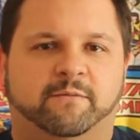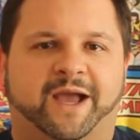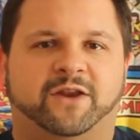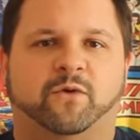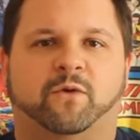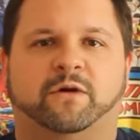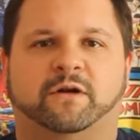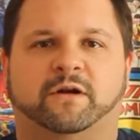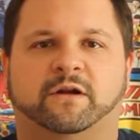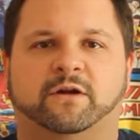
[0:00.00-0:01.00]
Mike
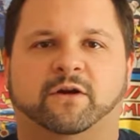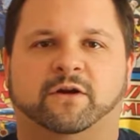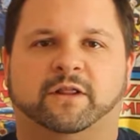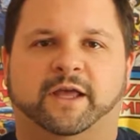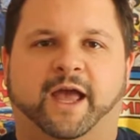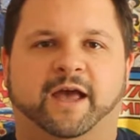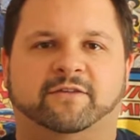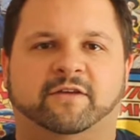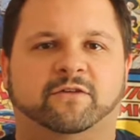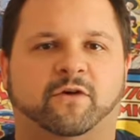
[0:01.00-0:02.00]
Norton currently
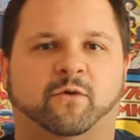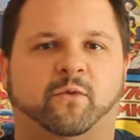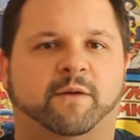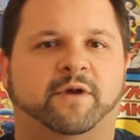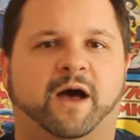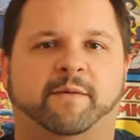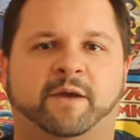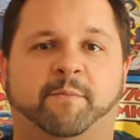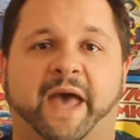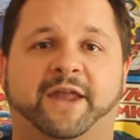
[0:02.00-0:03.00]
has his own
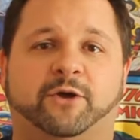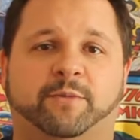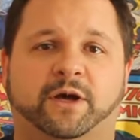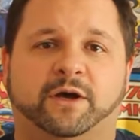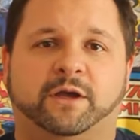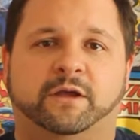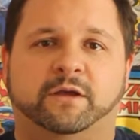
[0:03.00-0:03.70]
webcomic Battle Pug.